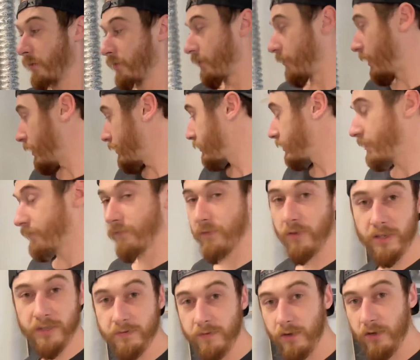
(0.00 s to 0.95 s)
that's it for
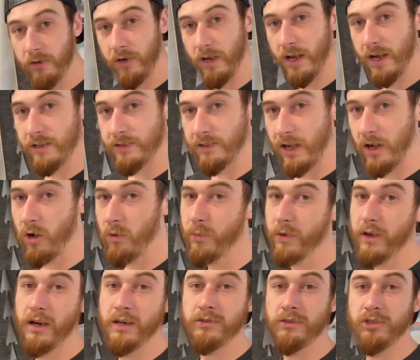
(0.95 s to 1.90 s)
this video, guys. I hope
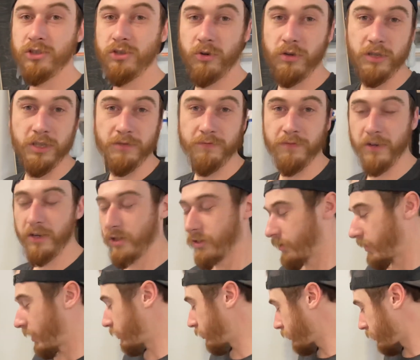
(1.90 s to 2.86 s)
you guys enjoyed this
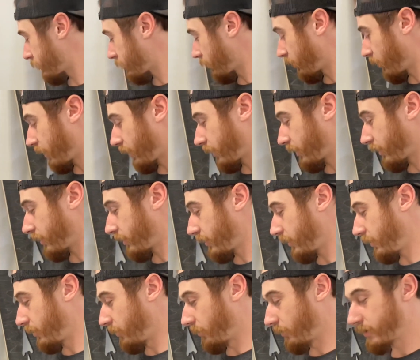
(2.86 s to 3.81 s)
video. I just thought,
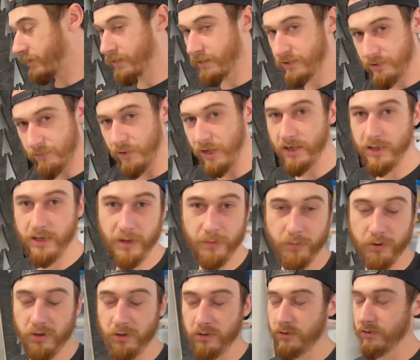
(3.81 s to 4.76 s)
you know, this isn't my
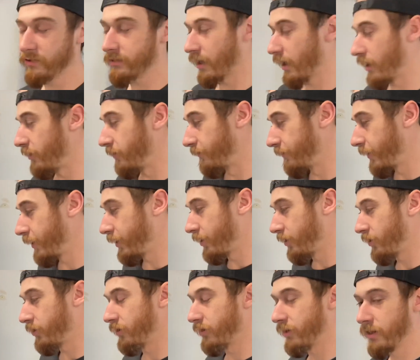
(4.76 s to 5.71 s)
typical style of
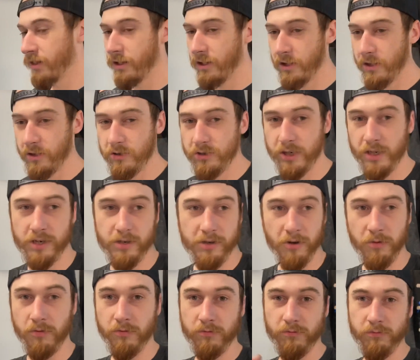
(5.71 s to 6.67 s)
video. Usually I
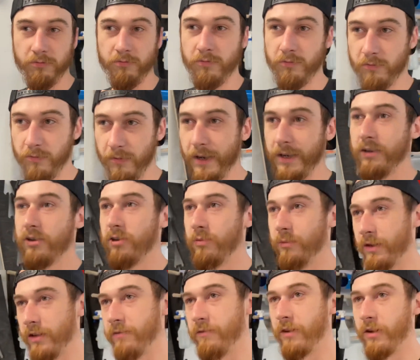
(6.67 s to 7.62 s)
don't make too
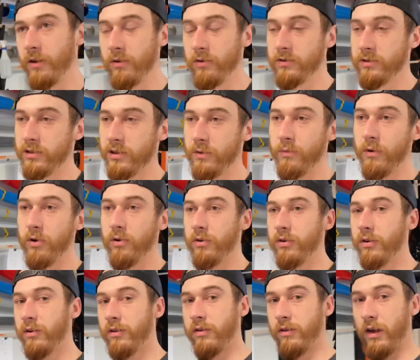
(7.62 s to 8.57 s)
many videos
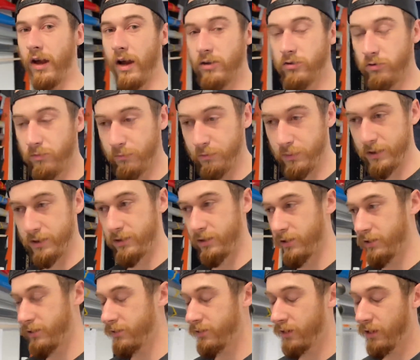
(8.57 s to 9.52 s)
about the actual
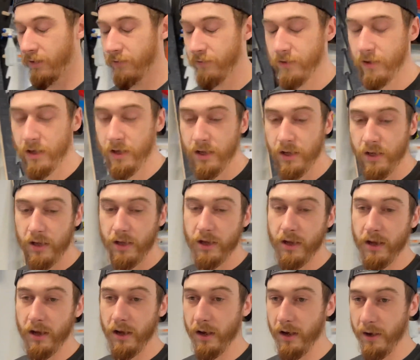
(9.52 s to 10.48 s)
business stuff.
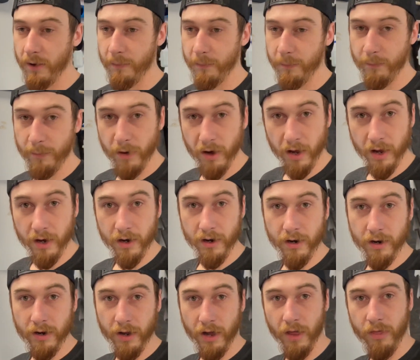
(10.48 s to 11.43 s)

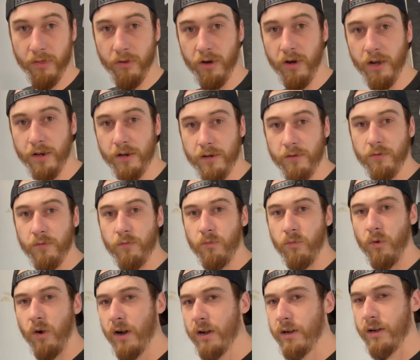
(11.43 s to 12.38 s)
But I thought,
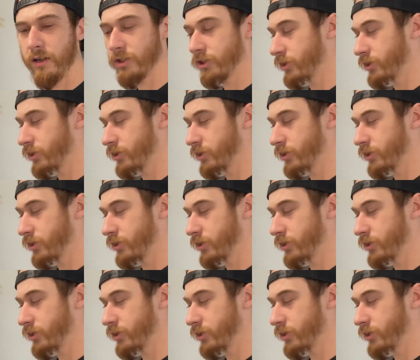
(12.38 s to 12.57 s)
why not